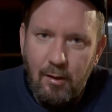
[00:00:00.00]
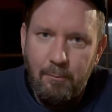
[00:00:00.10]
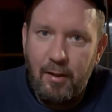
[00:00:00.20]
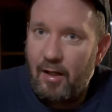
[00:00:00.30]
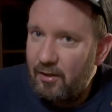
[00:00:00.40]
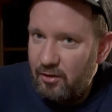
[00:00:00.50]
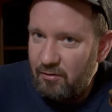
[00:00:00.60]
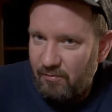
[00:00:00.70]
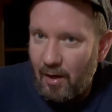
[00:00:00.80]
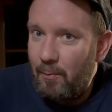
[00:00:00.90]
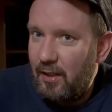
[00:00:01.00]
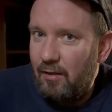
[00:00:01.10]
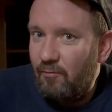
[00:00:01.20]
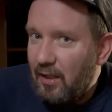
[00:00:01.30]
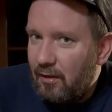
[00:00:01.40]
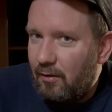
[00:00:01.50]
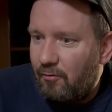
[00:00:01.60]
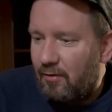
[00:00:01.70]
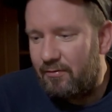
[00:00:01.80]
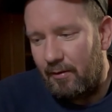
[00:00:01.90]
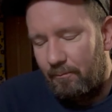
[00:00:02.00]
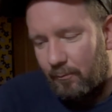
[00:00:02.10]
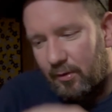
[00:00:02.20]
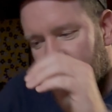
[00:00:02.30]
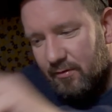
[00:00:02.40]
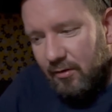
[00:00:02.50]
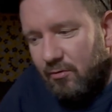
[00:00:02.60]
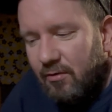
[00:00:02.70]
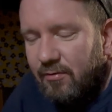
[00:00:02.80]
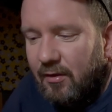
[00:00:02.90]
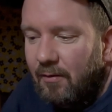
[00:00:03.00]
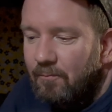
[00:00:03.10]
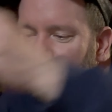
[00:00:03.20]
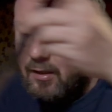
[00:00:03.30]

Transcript: But I actually just found one in the regular grocer, which is interesting.